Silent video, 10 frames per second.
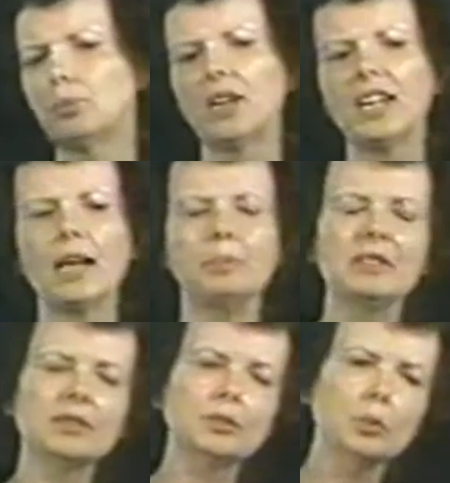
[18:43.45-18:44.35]
What
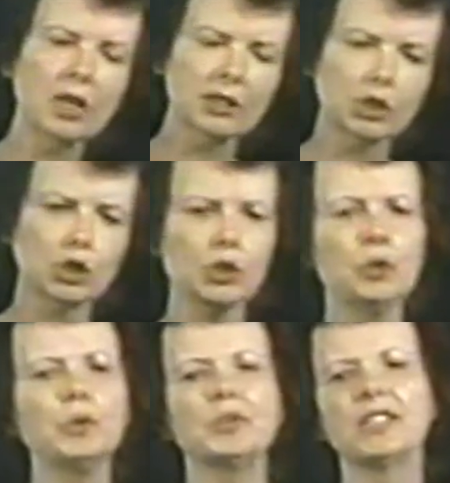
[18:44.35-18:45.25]
happens to our
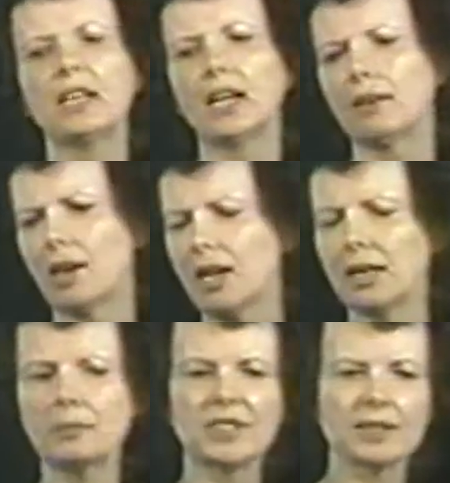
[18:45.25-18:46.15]
shoes and our
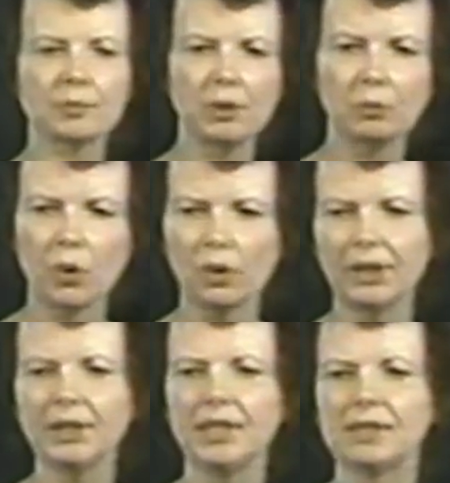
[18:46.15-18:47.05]
arms as we roll
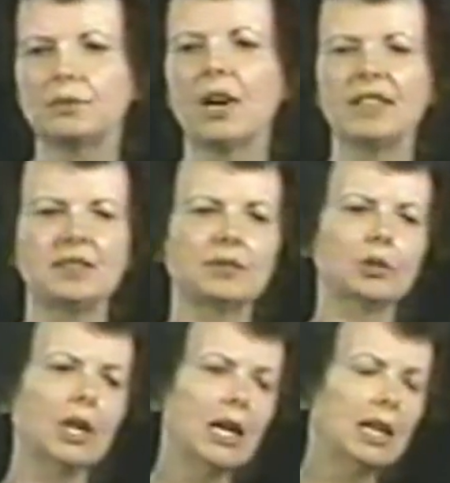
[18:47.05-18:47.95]
in these grasses
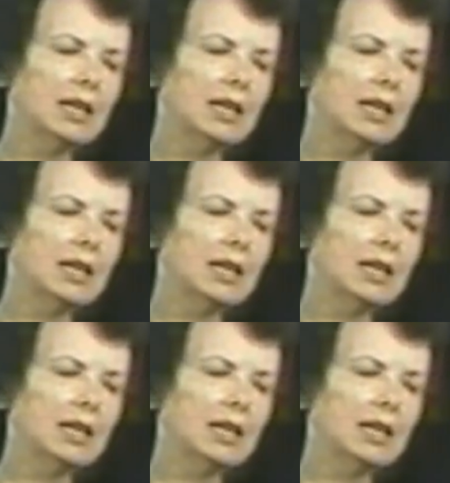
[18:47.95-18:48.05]
or